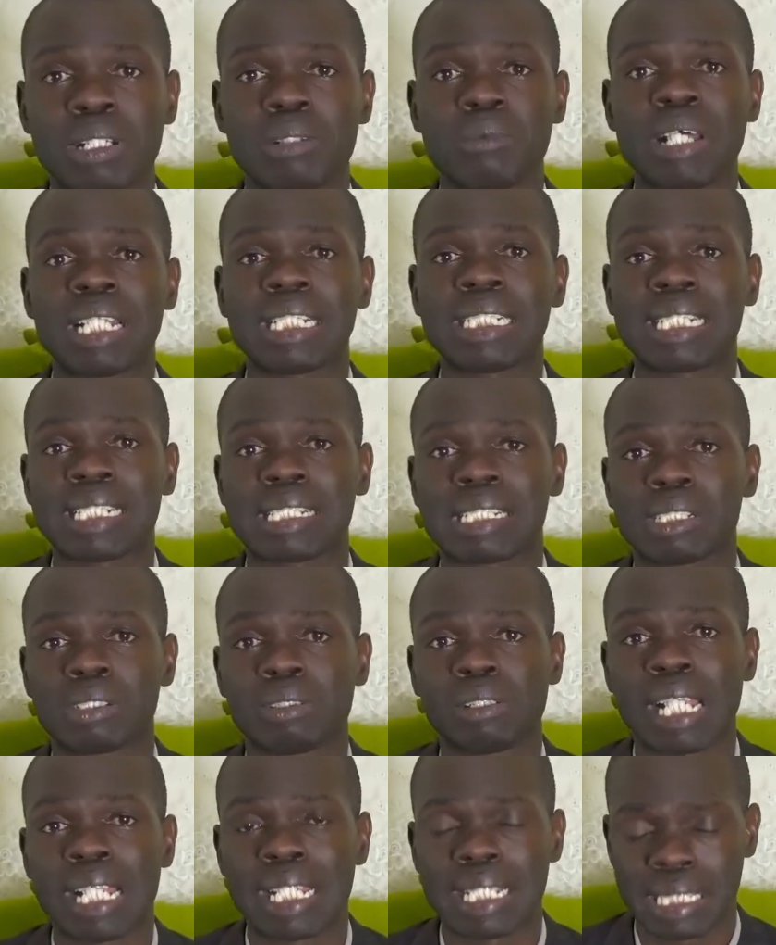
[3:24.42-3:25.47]
will want us
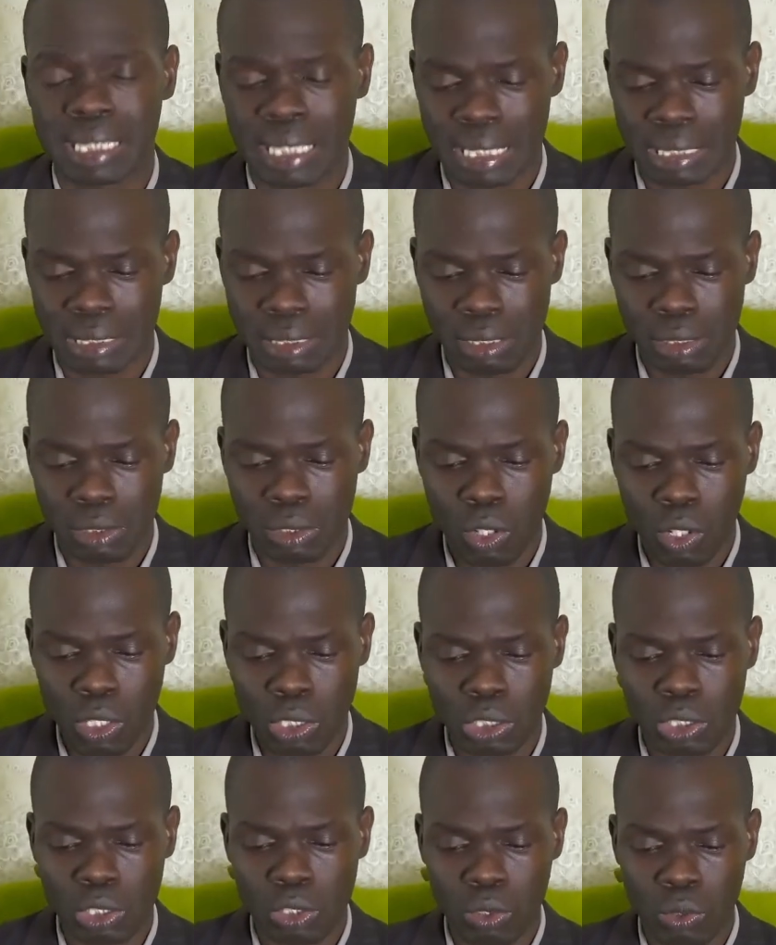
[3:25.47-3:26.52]
to learn is that
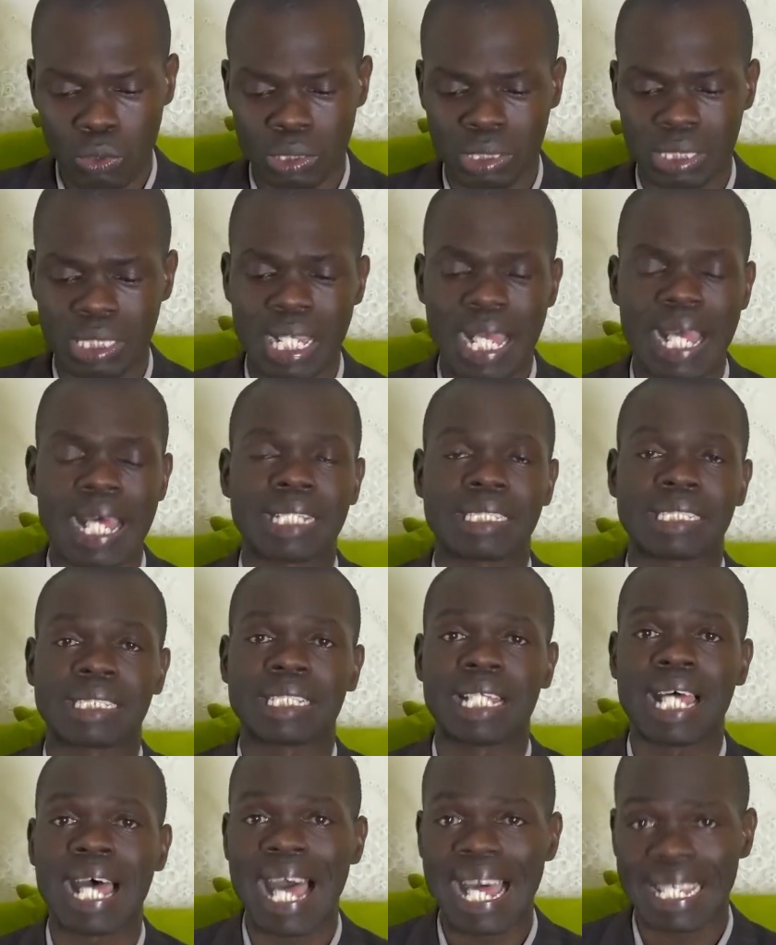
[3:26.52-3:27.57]
God looks at
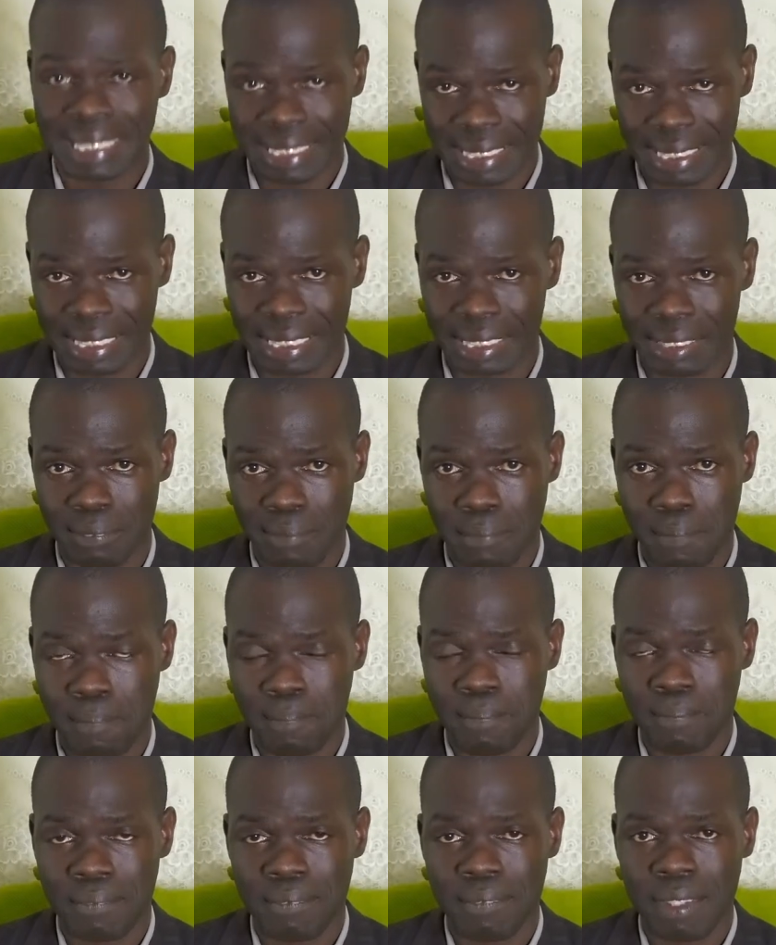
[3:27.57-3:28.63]
us
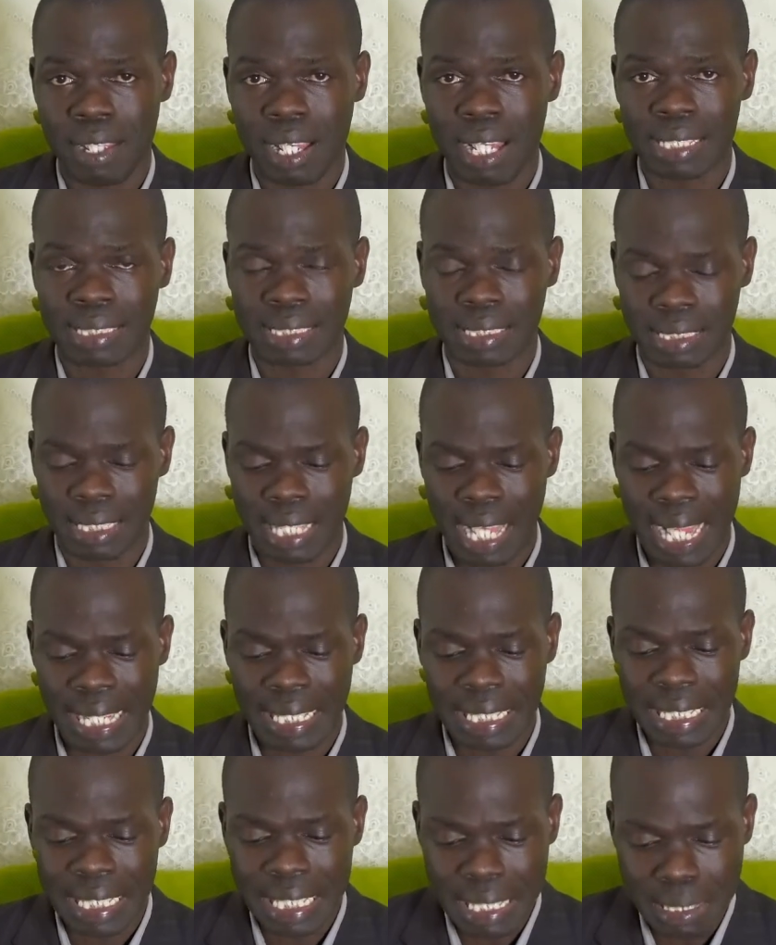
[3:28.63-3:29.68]
as
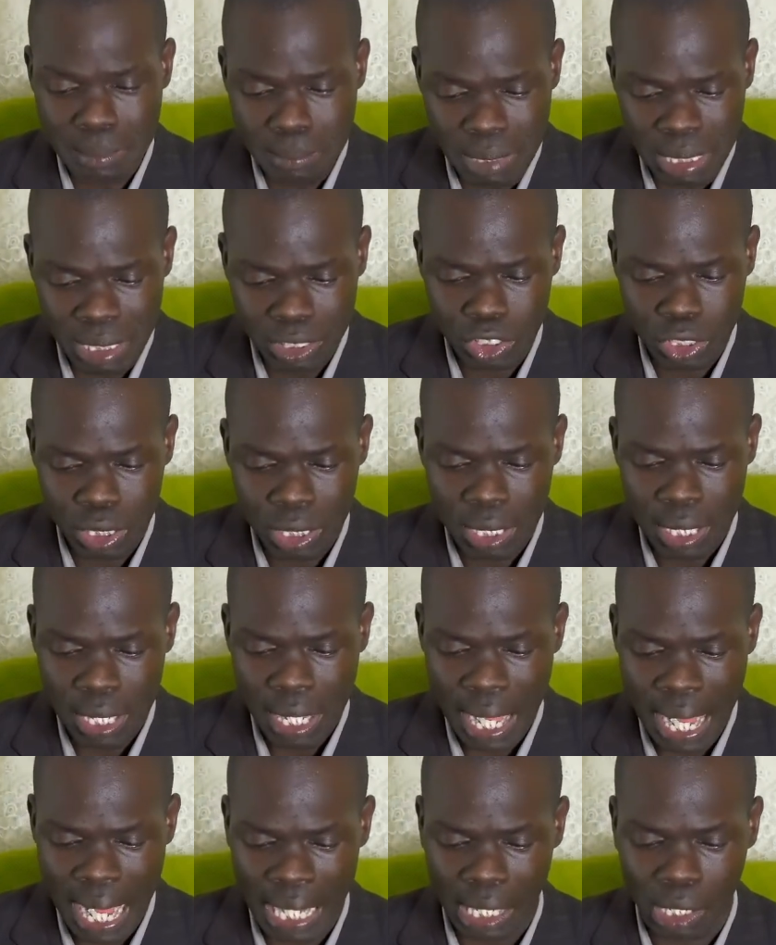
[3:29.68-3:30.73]
an image
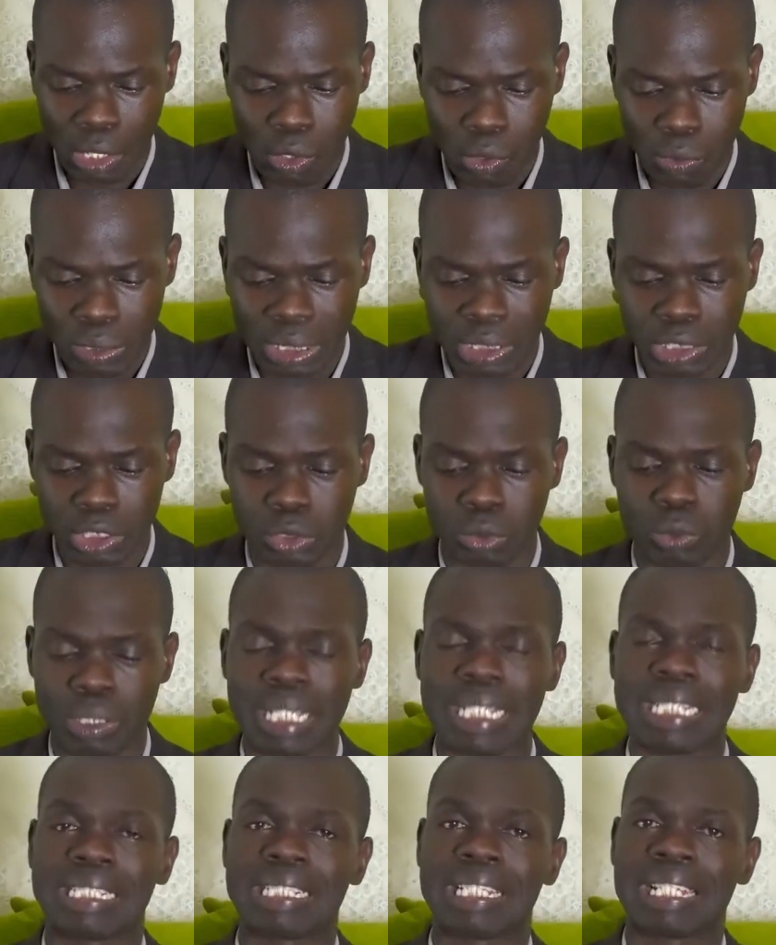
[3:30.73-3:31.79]
according to
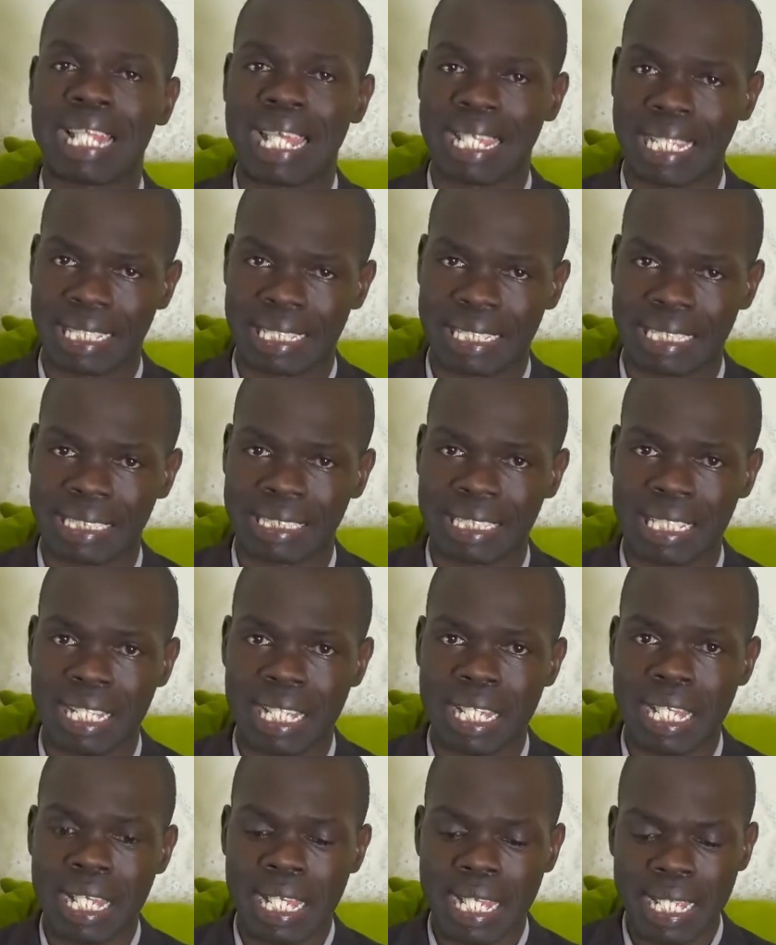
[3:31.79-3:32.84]
his likeness.
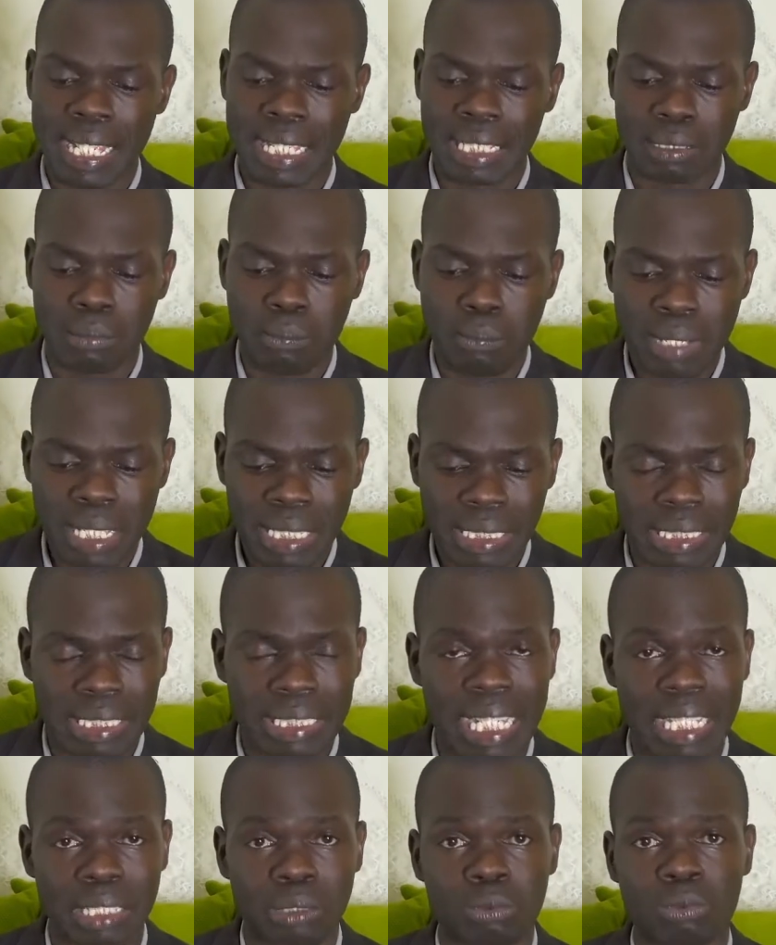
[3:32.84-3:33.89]
It
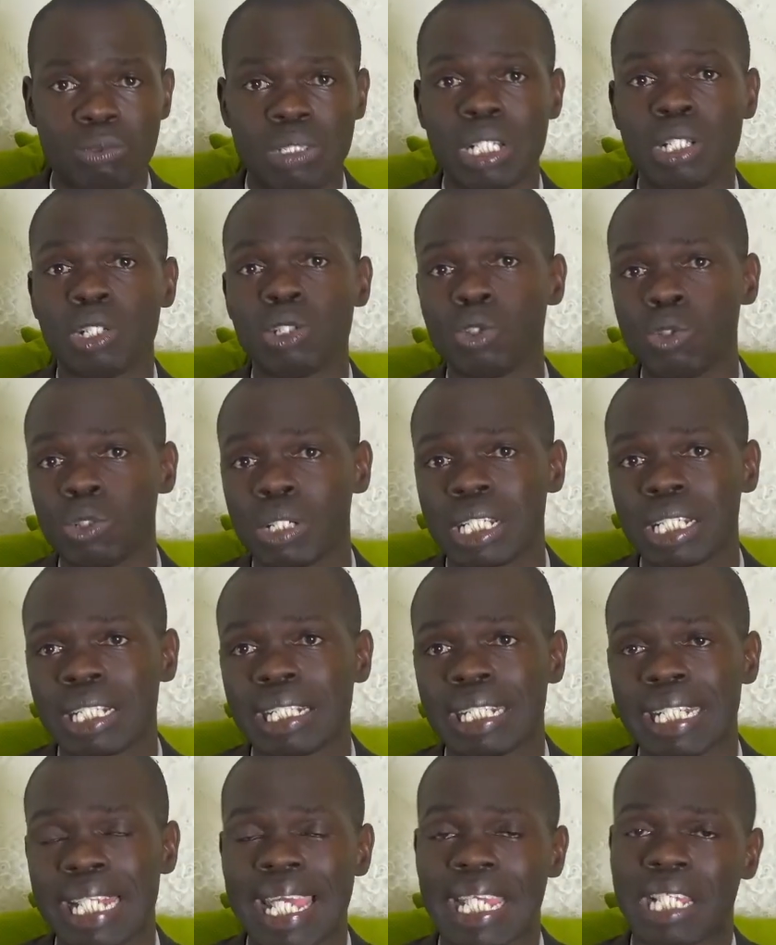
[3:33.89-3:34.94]
means that we look
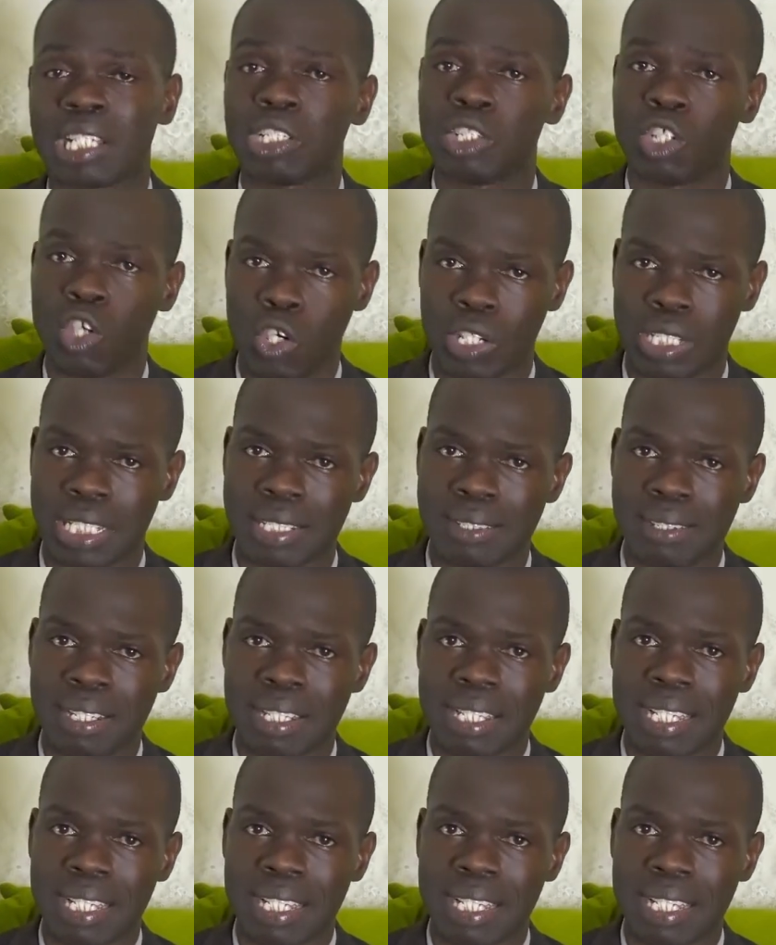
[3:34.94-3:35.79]
like God.